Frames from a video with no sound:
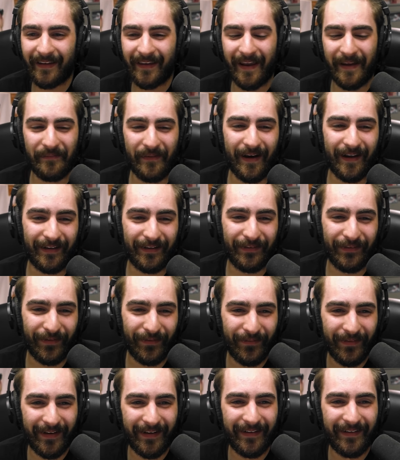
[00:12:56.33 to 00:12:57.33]
came out of
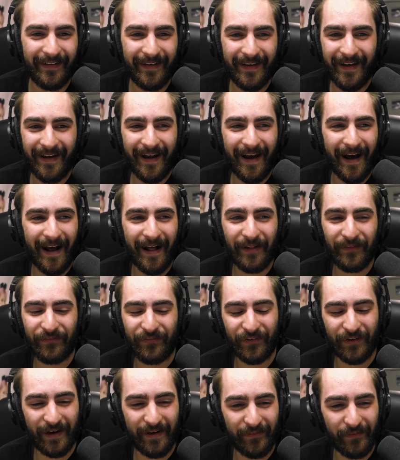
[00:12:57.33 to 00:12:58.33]
nowhere. I'll
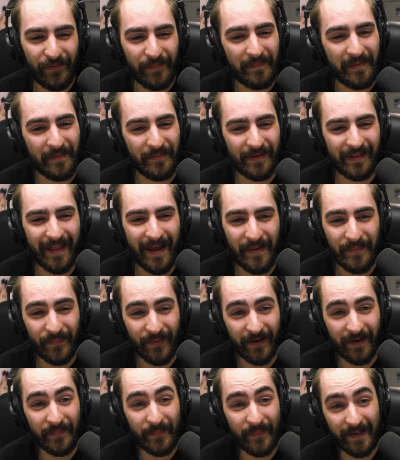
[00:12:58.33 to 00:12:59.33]
forever remember that
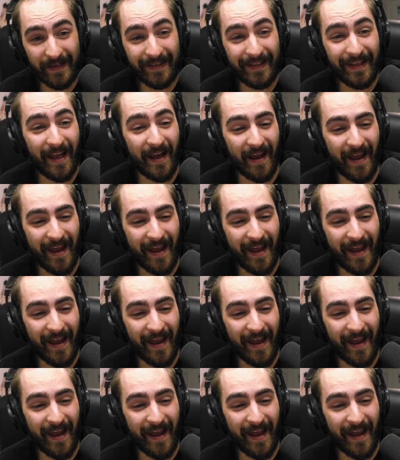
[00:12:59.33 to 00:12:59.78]
part, but yeah,